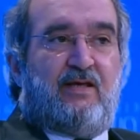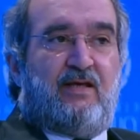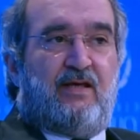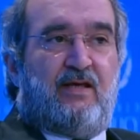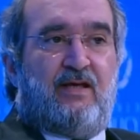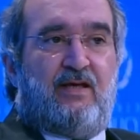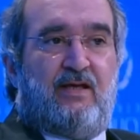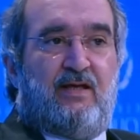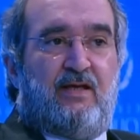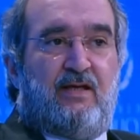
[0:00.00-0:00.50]
uh,
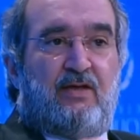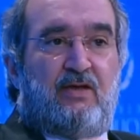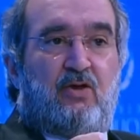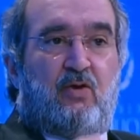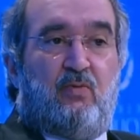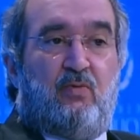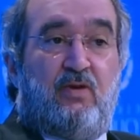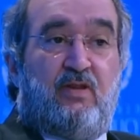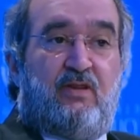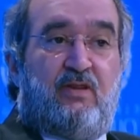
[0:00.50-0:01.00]
you know,
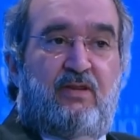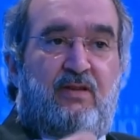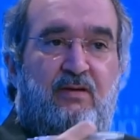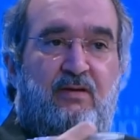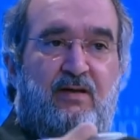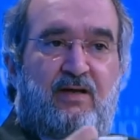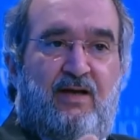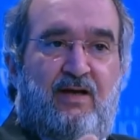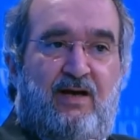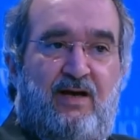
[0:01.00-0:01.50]
with
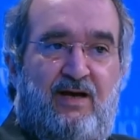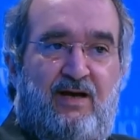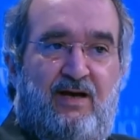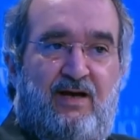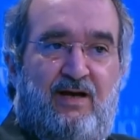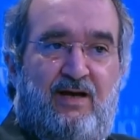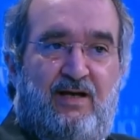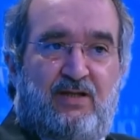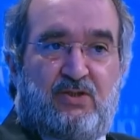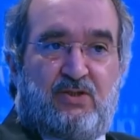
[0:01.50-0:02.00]

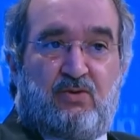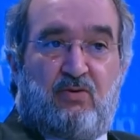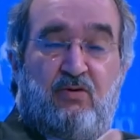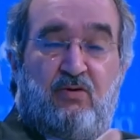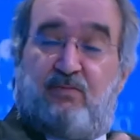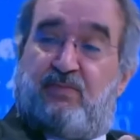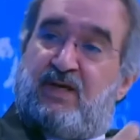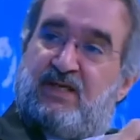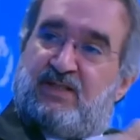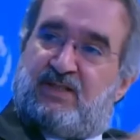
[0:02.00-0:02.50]
uh, a strong
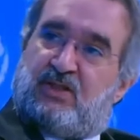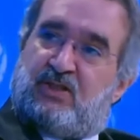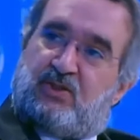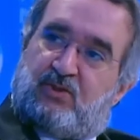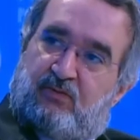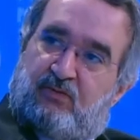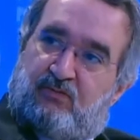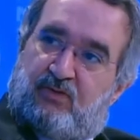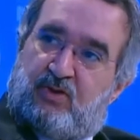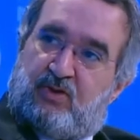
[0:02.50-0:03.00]
presence
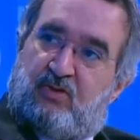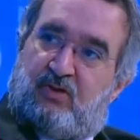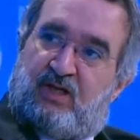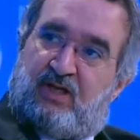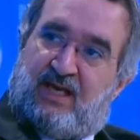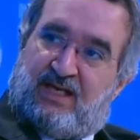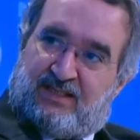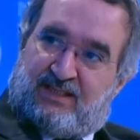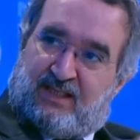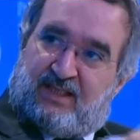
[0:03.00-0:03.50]
of the UN
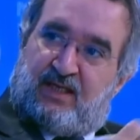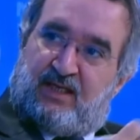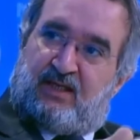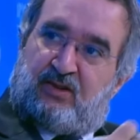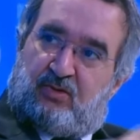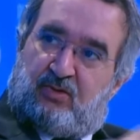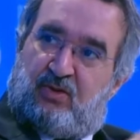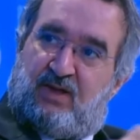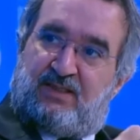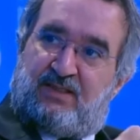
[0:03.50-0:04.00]
as a
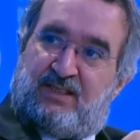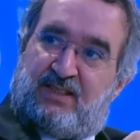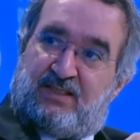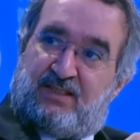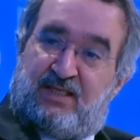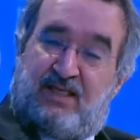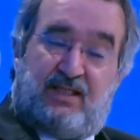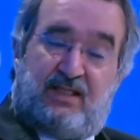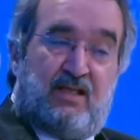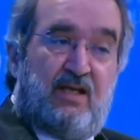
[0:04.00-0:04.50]
guarantor, as I
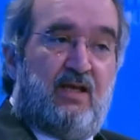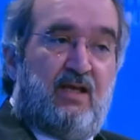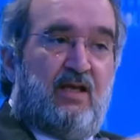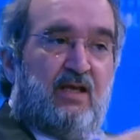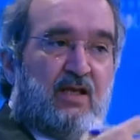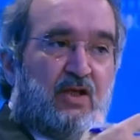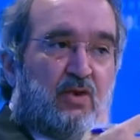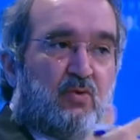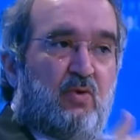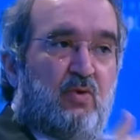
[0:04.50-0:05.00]
said,
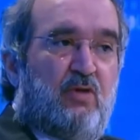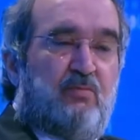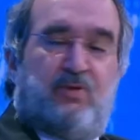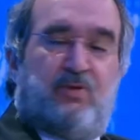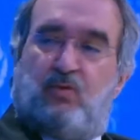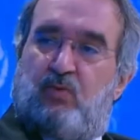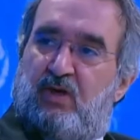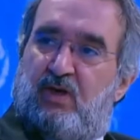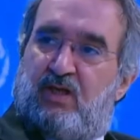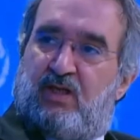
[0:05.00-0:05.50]
it will be
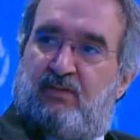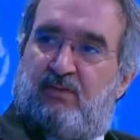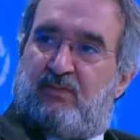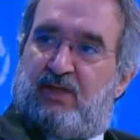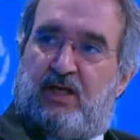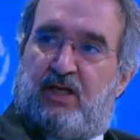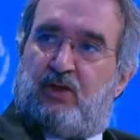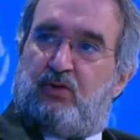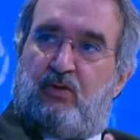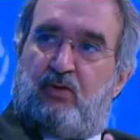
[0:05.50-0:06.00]
welcomed. And
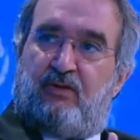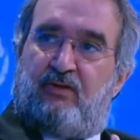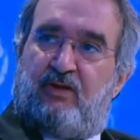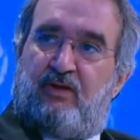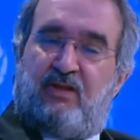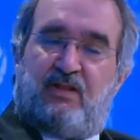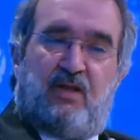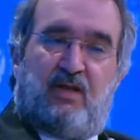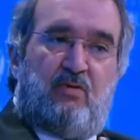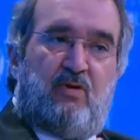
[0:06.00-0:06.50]
I don't think
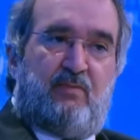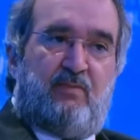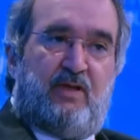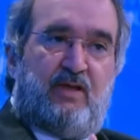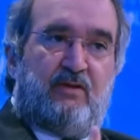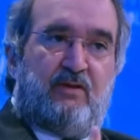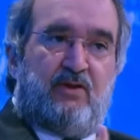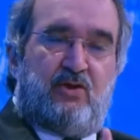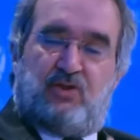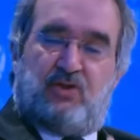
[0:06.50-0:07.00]
there will be
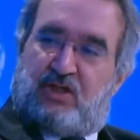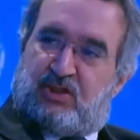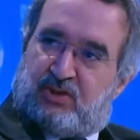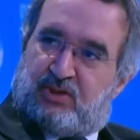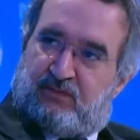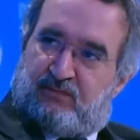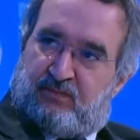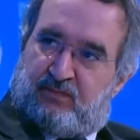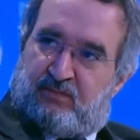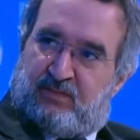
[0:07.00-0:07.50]
any rejection
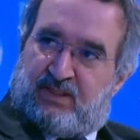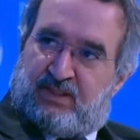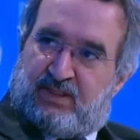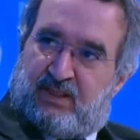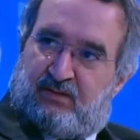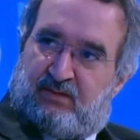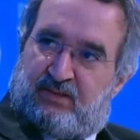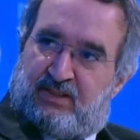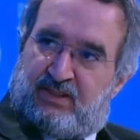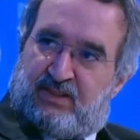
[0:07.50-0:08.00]
from the
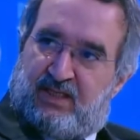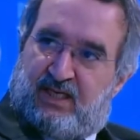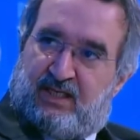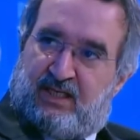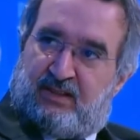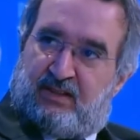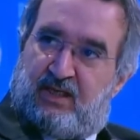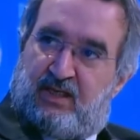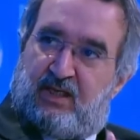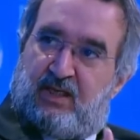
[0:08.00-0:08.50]
Saudi side,
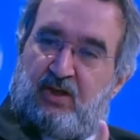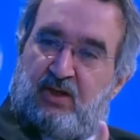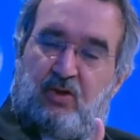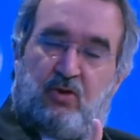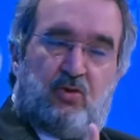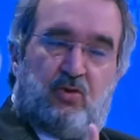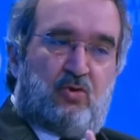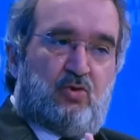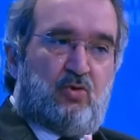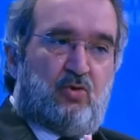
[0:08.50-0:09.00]
you
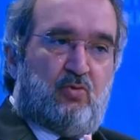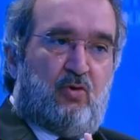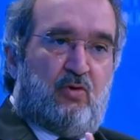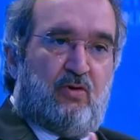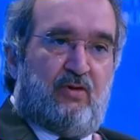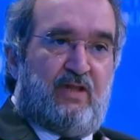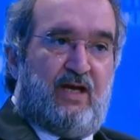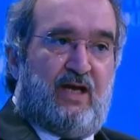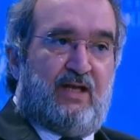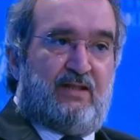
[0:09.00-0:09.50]
know, toward
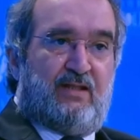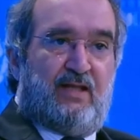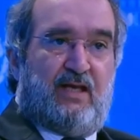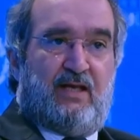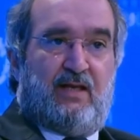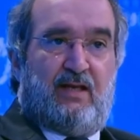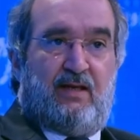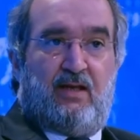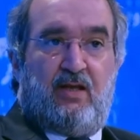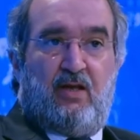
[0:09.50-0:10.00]
that. And uh,
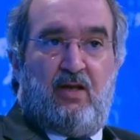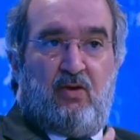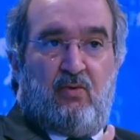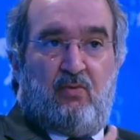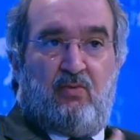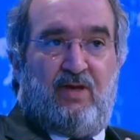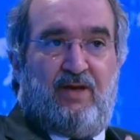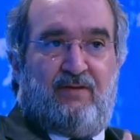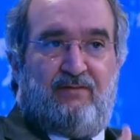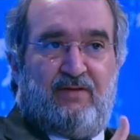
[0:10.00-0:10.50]
we
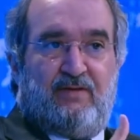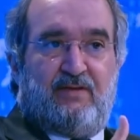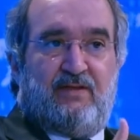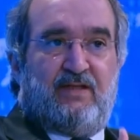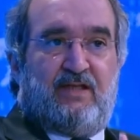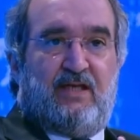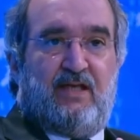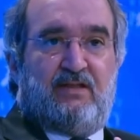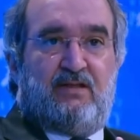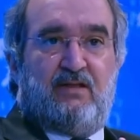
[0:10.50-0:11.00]
have
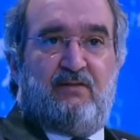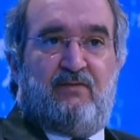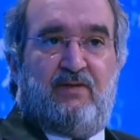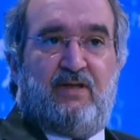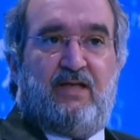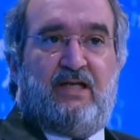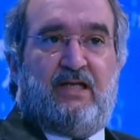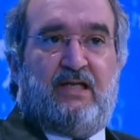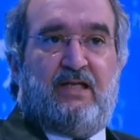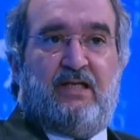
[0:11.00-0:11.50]
indicated very
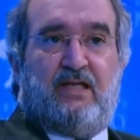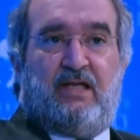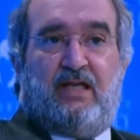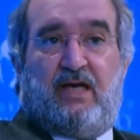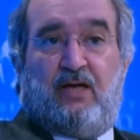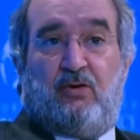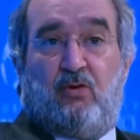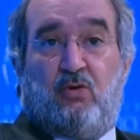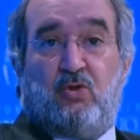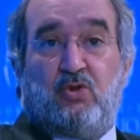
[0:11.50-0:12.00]
clearly. And
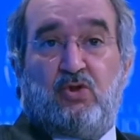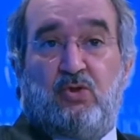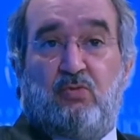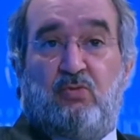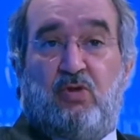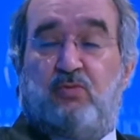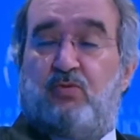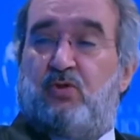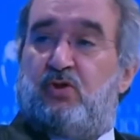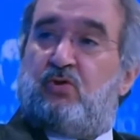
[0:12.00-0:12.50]
also when
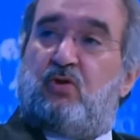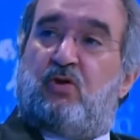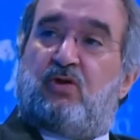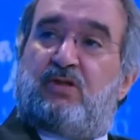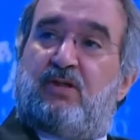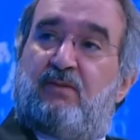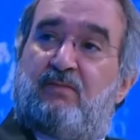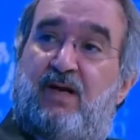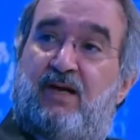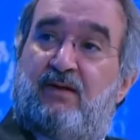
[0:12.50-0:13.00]
we talked
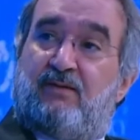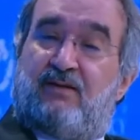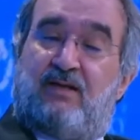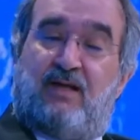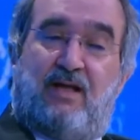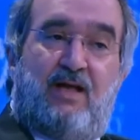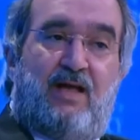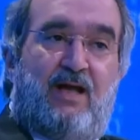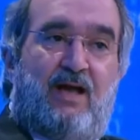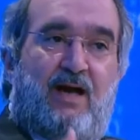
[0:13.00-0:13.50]
about,
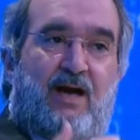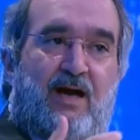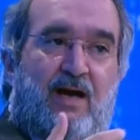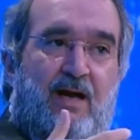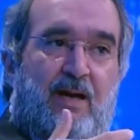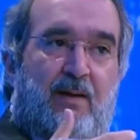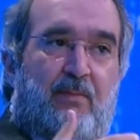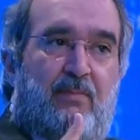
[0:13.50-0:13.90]
uh, uh,